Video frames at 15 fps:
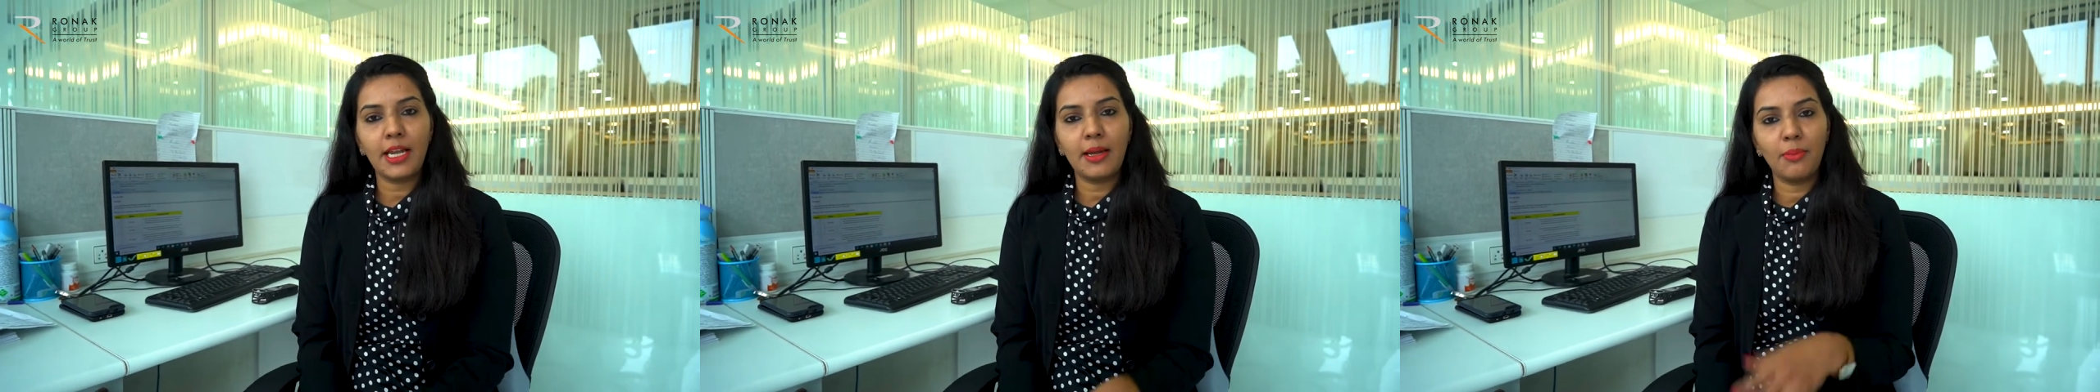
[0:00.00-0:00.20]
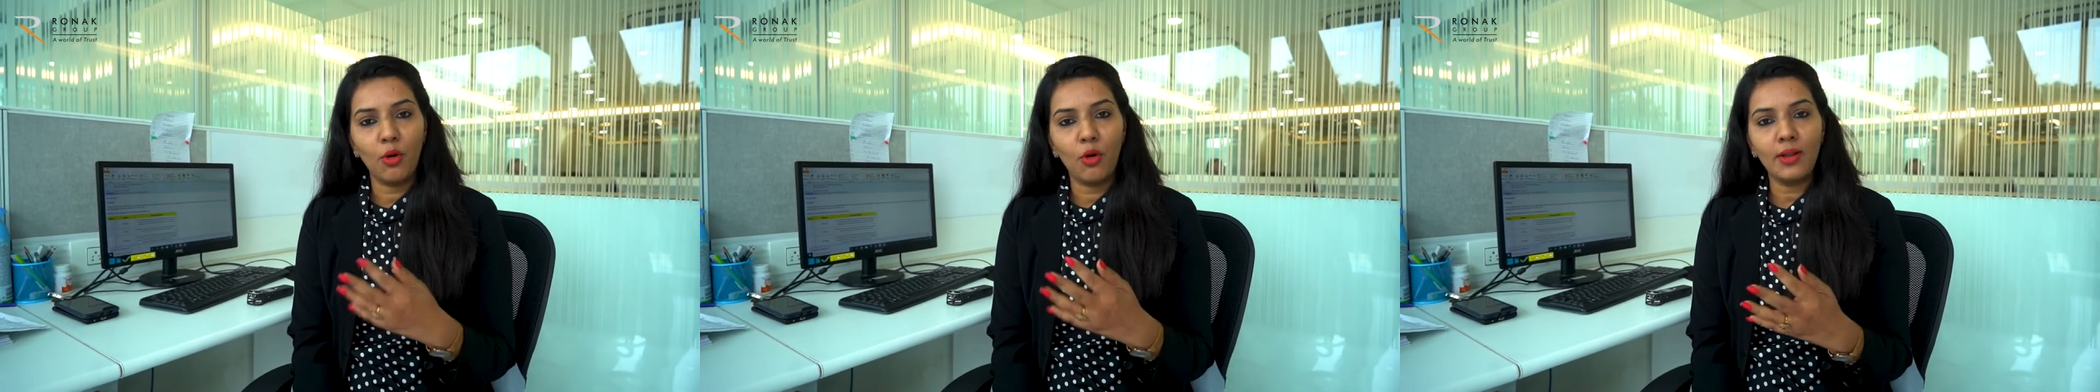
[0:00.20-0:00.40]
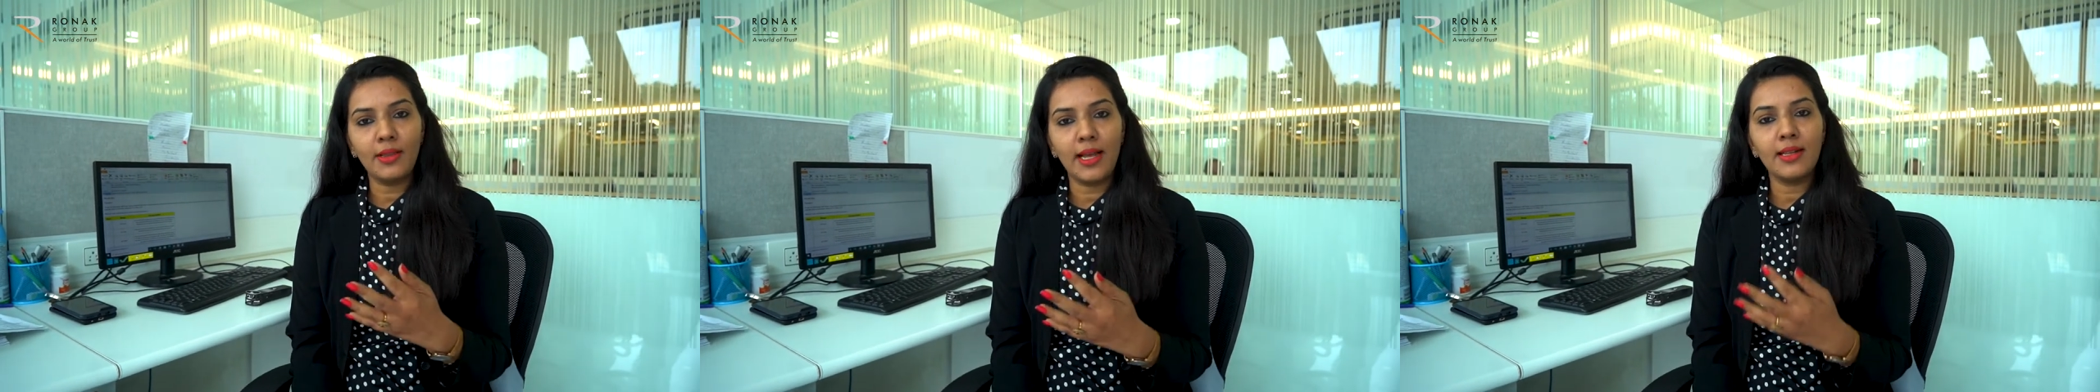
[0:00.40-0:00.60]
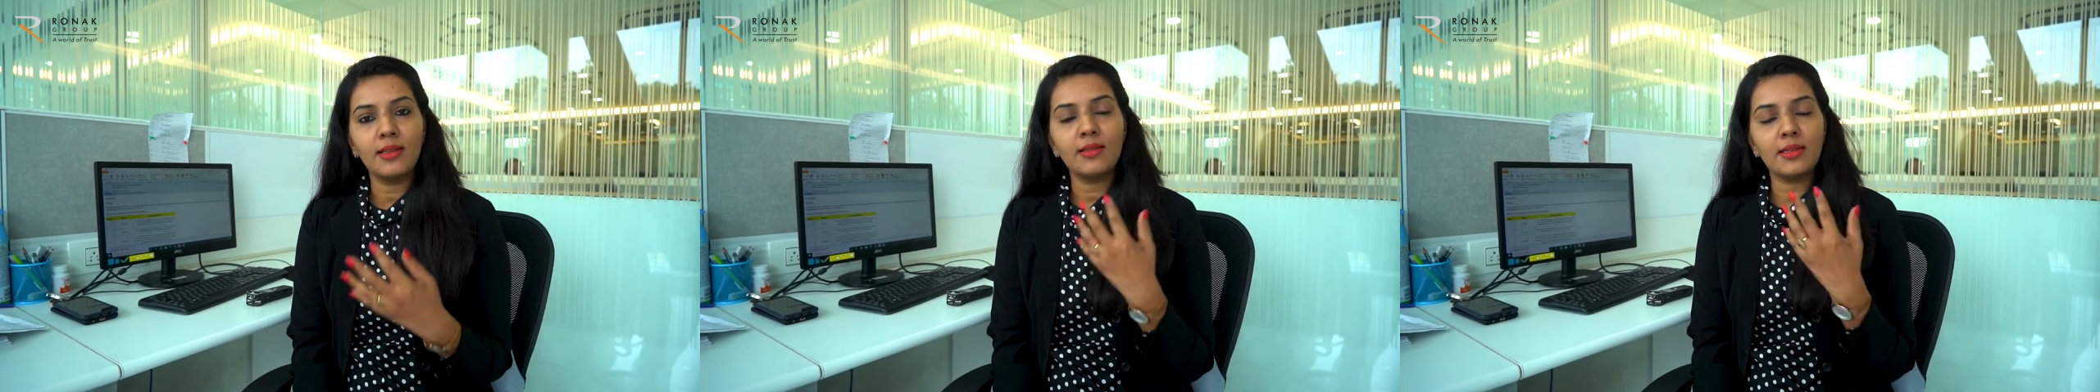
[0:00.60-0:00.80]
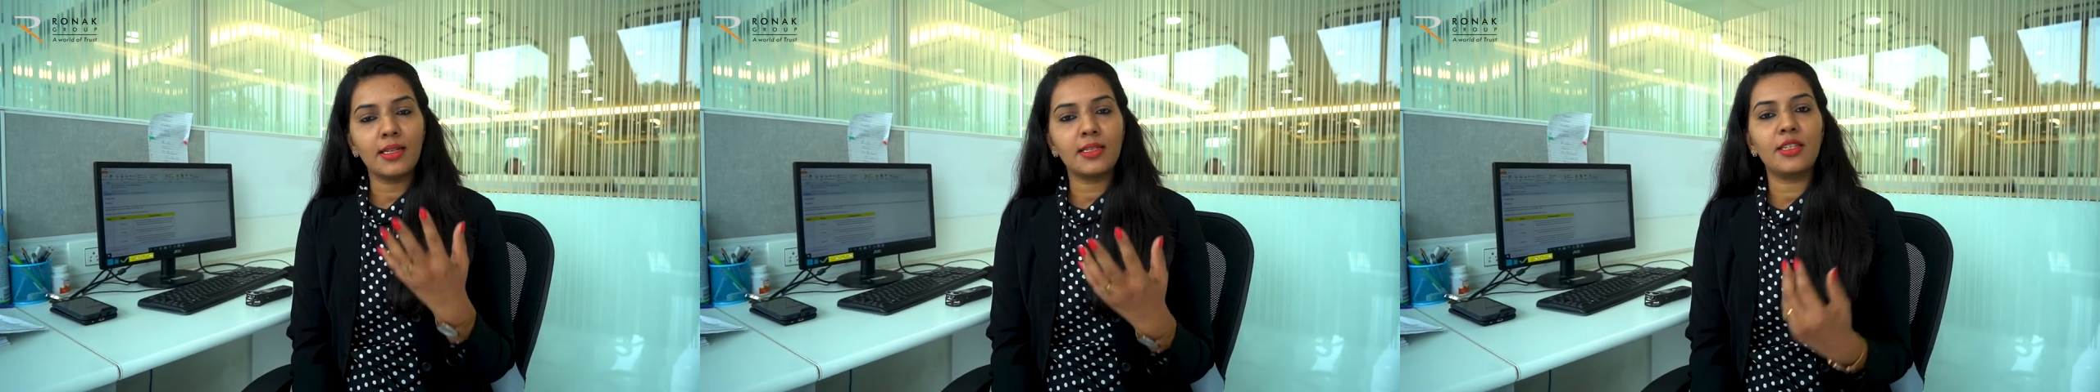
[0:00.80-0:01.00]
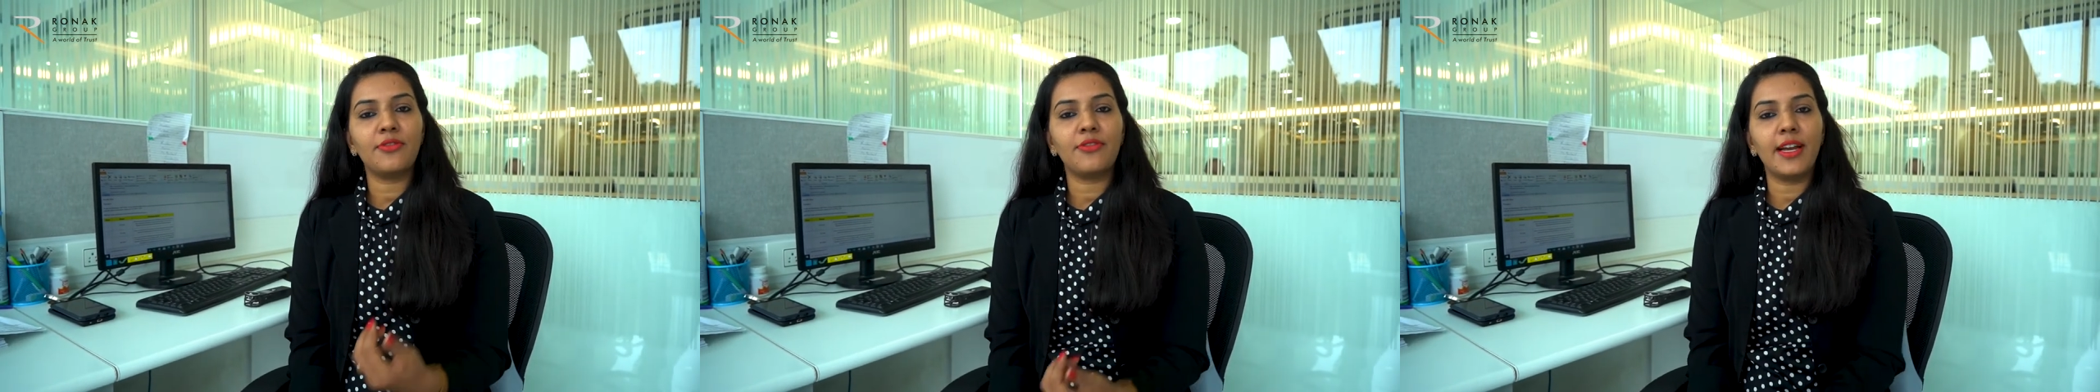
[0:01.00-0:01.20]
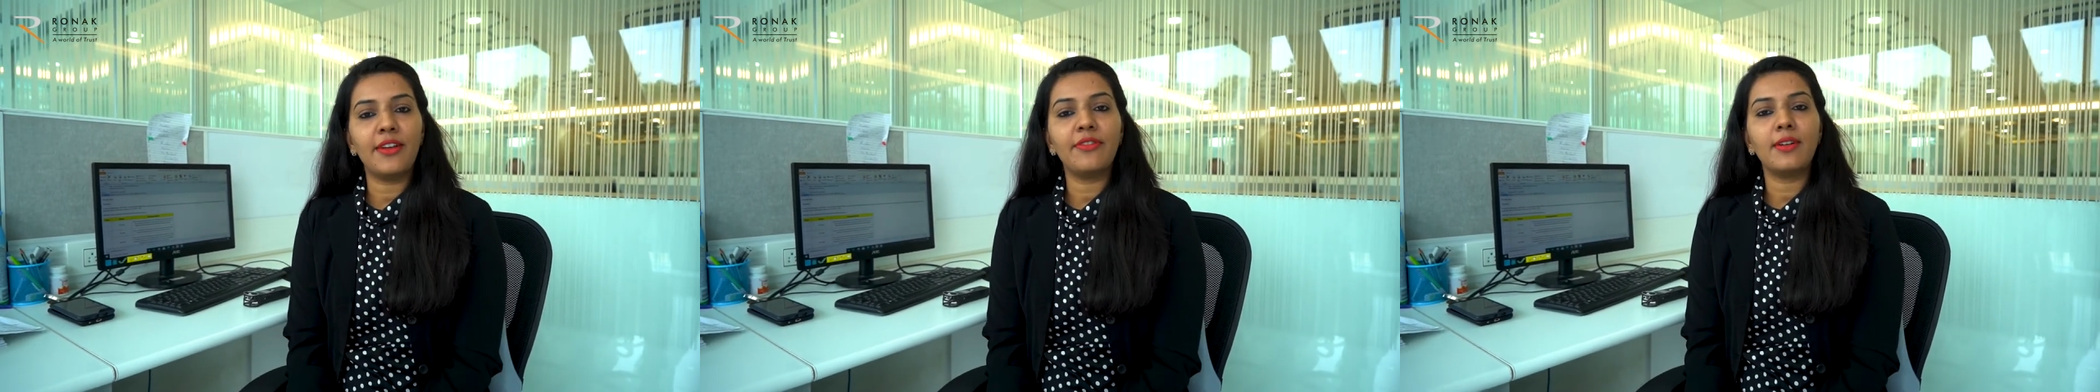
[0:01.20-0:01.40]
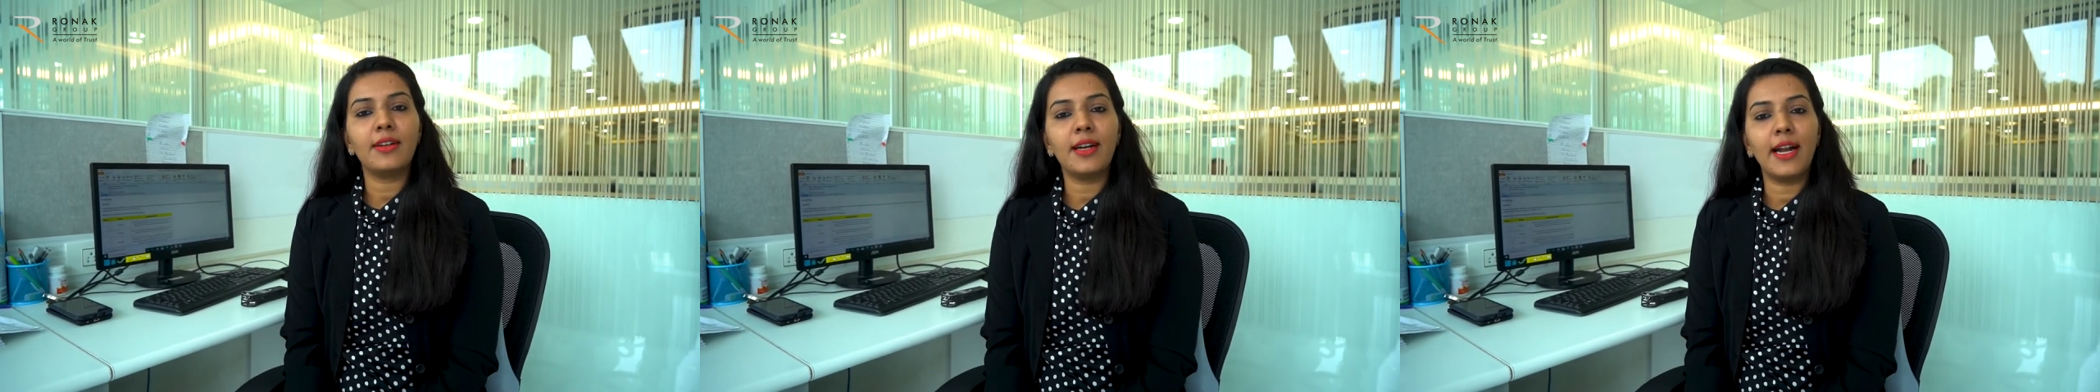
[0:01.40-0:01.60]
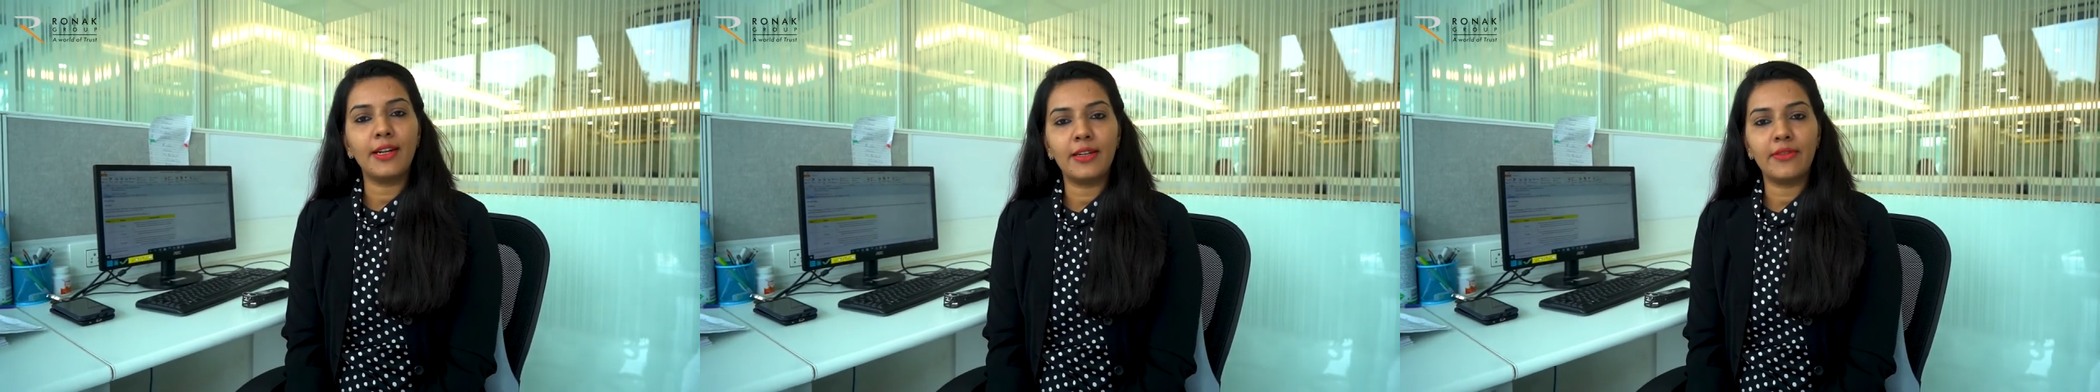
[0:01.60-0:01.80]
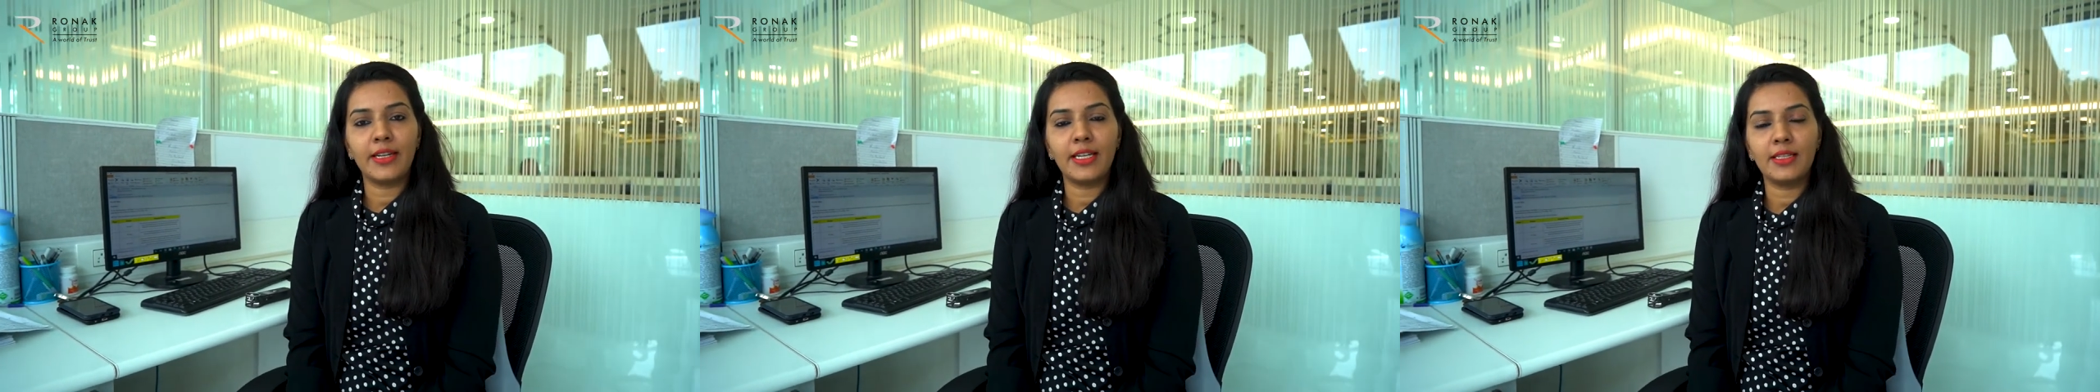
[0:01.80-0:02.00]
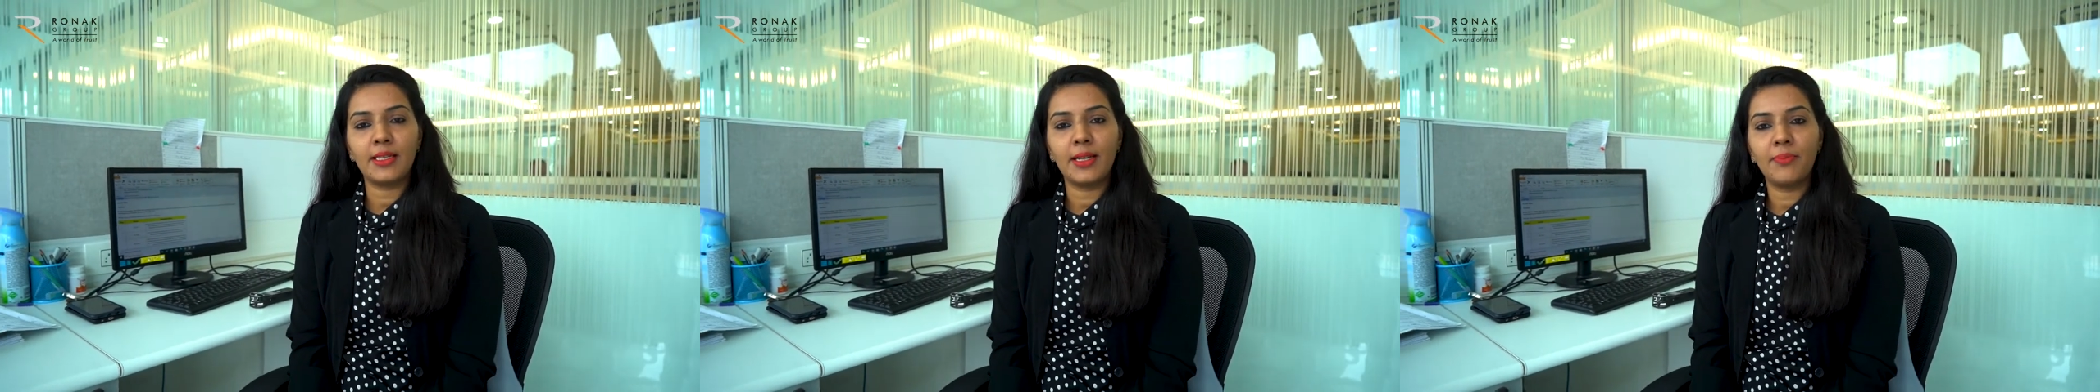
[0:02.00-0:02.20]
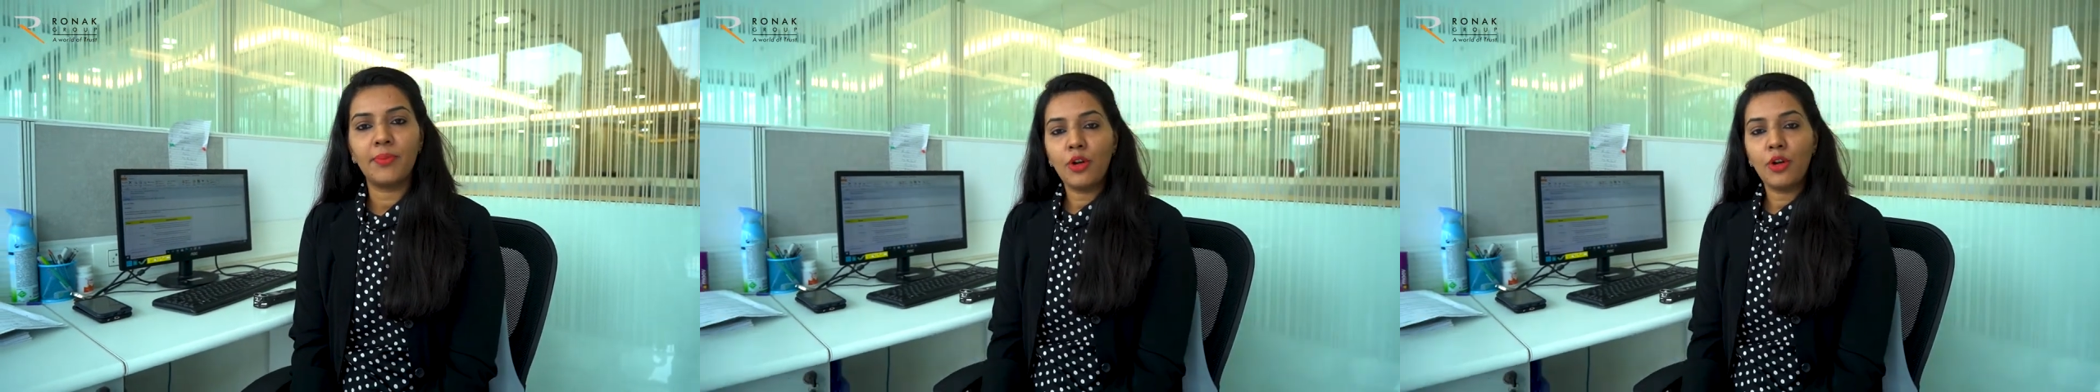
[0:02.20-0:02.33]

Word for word: in more than 65 countries.